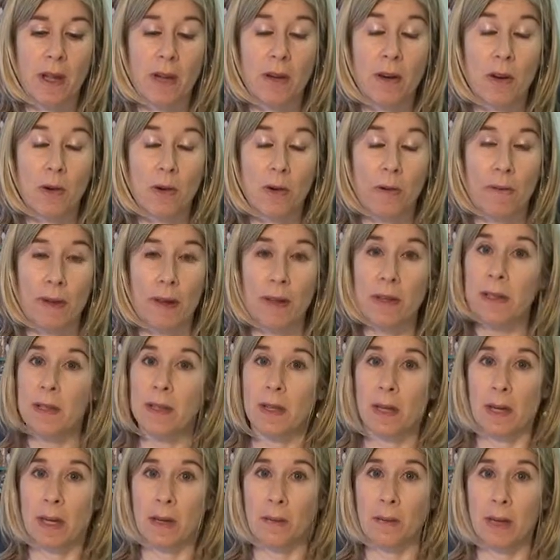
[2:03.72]
no offense
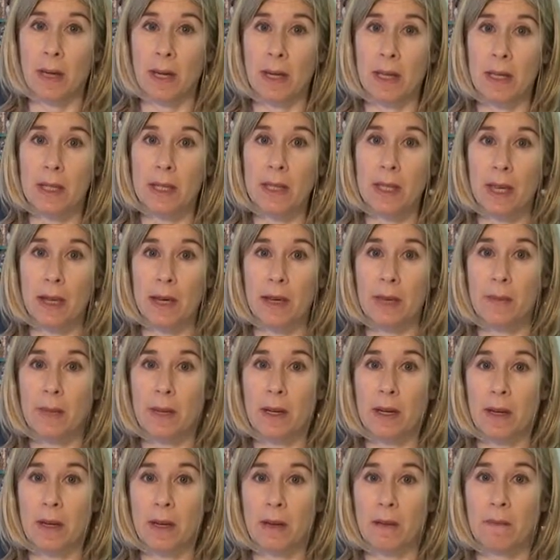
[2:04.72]
to anybody, tend to
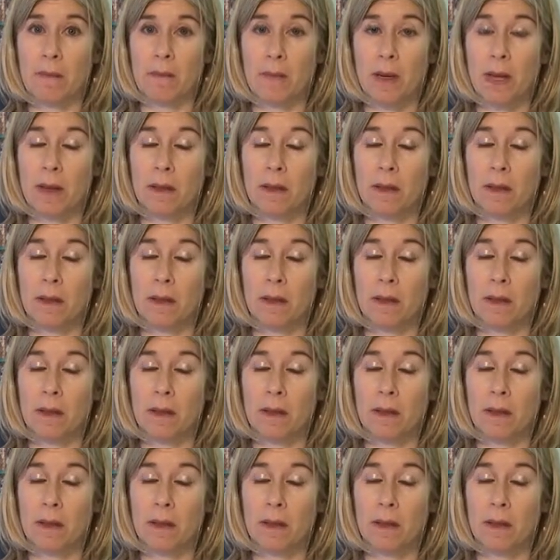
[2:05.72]
be